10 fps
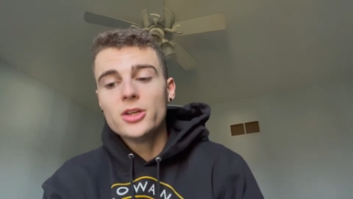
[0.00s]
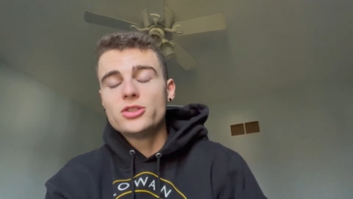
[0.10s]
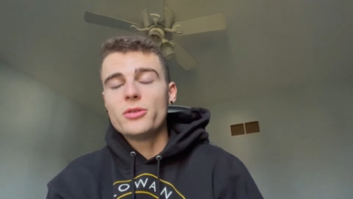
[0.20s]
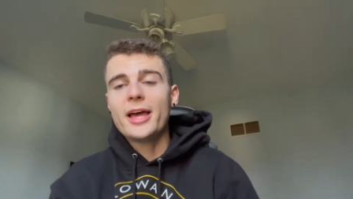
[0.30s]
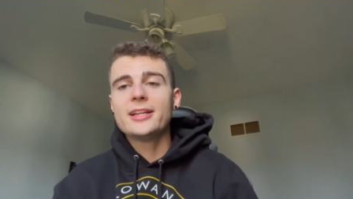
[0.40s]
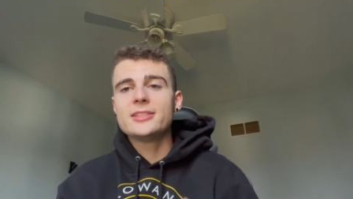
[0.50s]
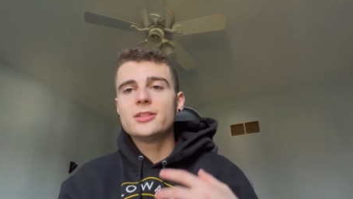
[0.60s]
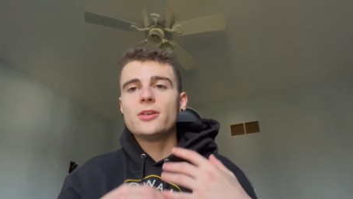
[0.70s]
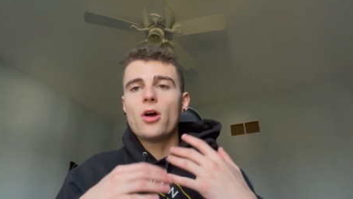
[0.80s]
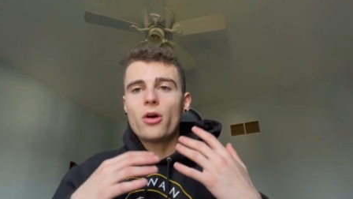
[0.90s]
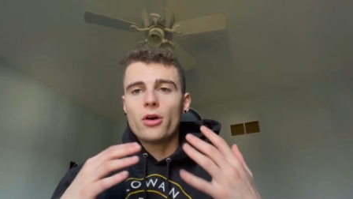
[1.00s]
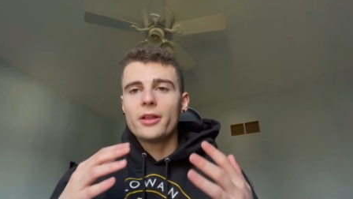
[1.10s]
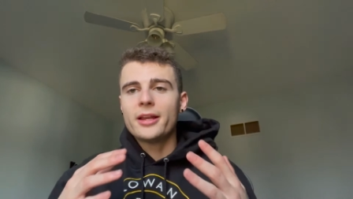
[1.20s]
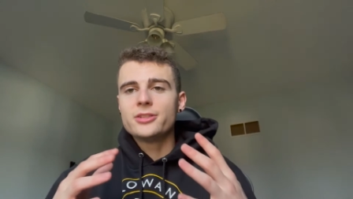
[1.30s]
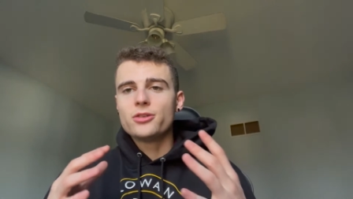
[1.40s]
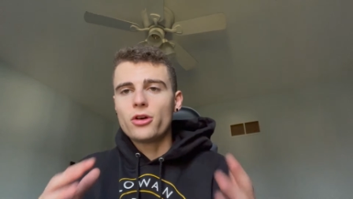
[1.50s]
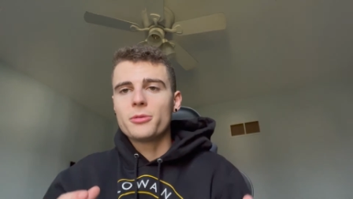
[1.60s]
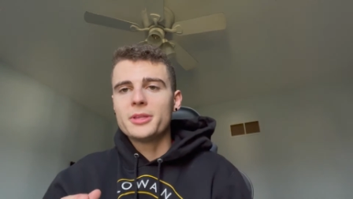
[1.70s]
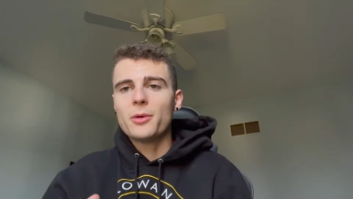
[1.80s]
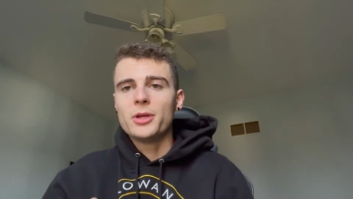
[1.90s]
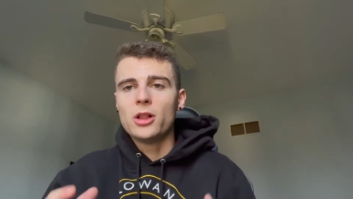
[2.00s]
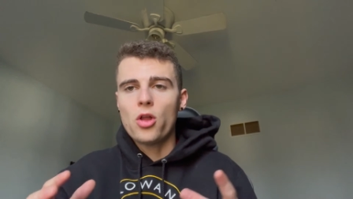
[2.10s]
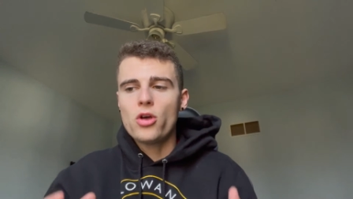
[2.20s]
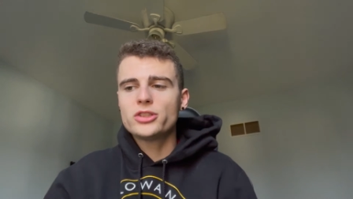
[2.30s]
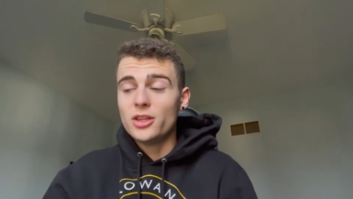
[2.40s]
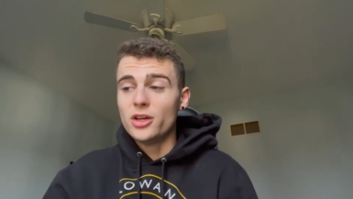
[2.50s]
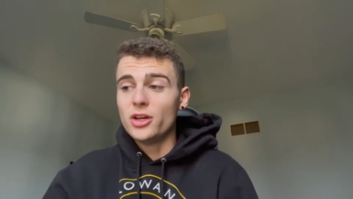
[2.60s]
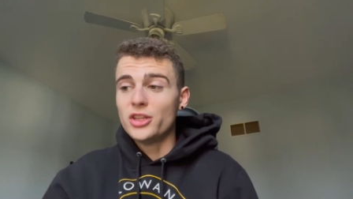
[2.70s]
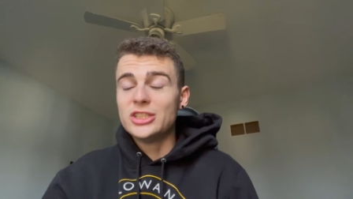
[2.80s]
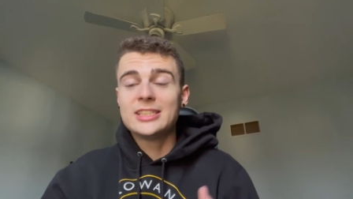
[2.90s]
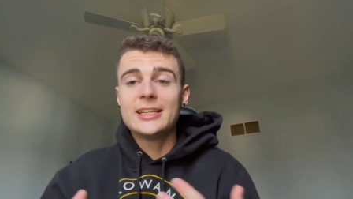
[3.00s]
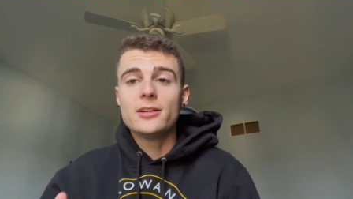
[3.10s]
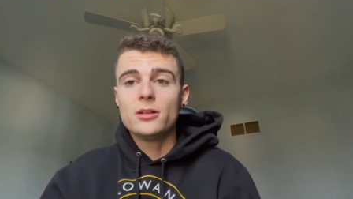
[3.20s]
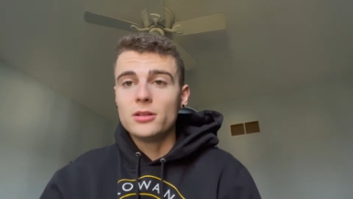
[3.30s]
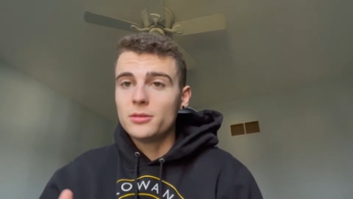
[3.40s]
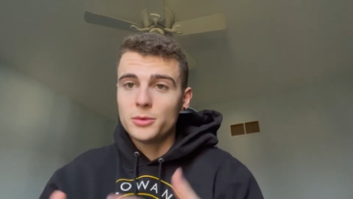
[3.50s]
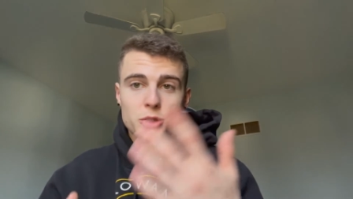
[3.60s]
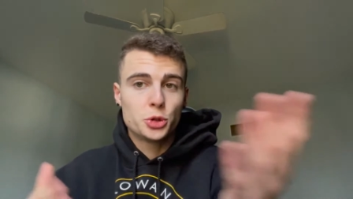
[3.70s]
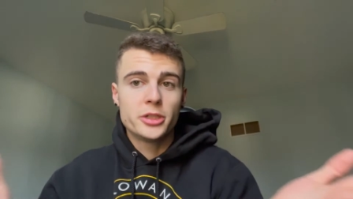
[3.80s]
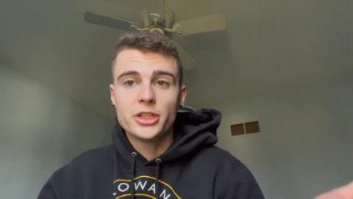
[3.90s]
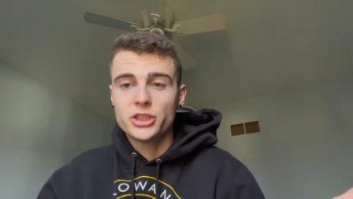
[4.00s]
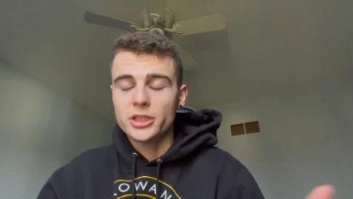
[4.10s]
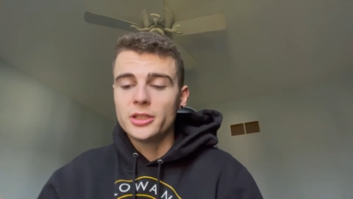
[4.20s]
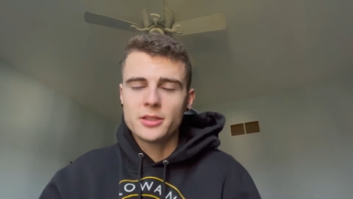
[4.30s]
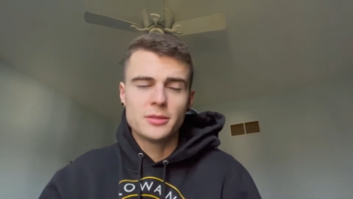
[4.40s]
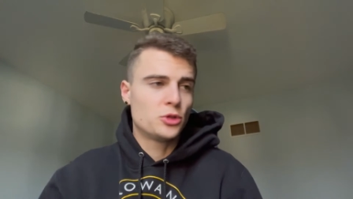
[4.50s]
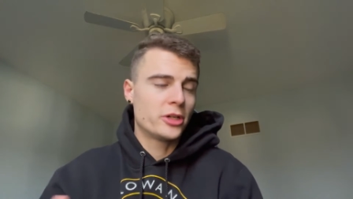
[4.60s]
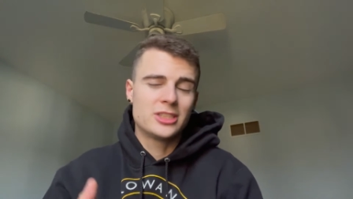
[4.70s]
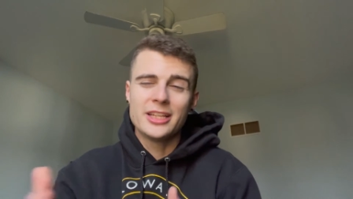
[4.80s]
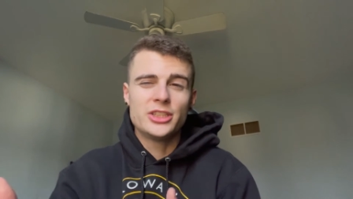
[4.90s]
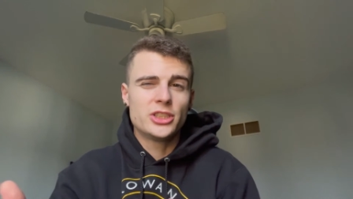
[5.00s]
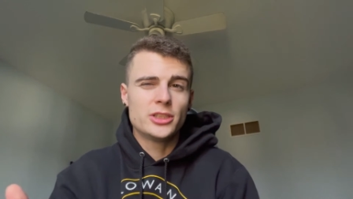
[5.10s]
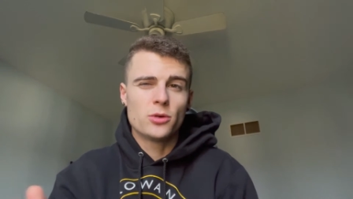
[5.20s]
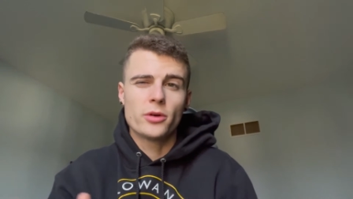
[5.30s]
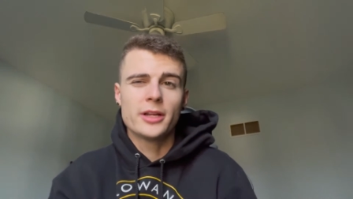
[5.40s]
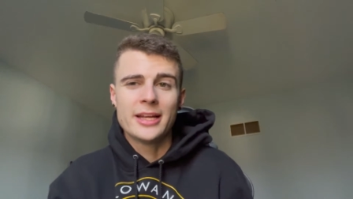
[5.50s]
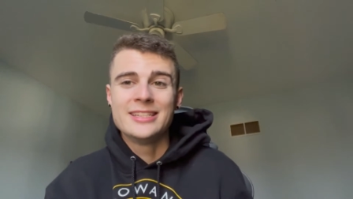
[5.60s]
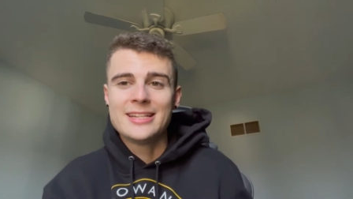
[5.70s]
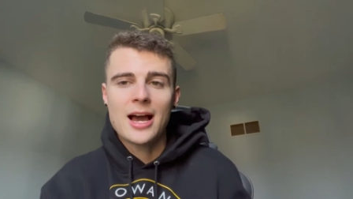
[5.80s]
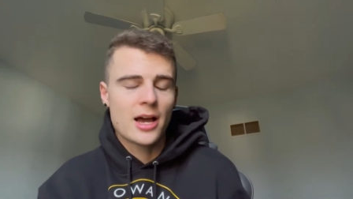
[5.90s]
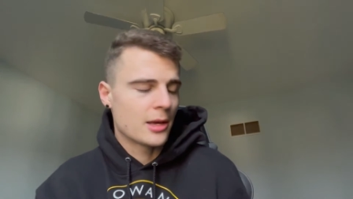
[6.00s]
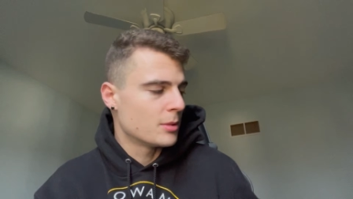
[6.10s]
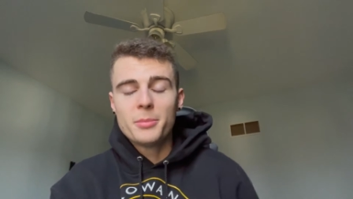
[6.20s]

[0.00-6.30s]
So that is an ar that is an argument that we lost the the skill, the tradition in translation or in time.